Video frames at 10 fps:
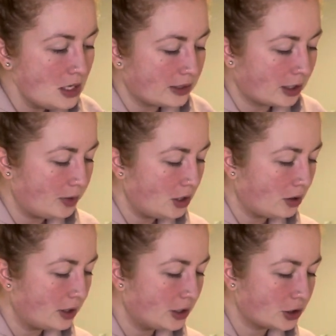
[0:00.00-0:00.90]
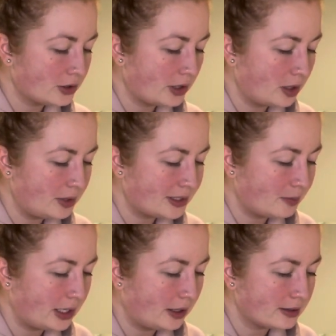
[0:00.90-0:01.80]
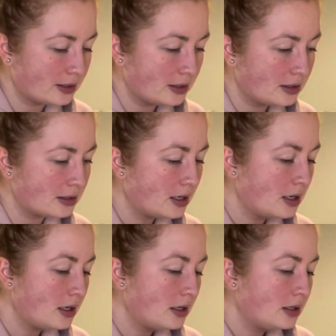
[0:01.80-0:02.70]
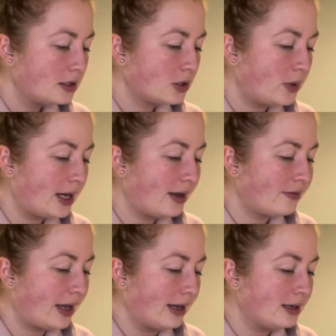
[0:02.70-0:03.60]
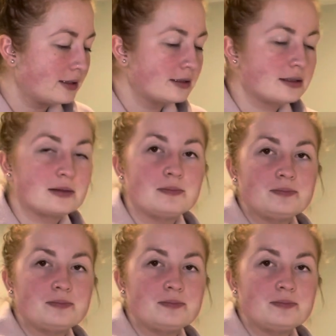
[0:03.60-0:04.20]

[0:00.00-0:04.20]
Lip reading: They could be your initials or they could be somebody else's. So we have X.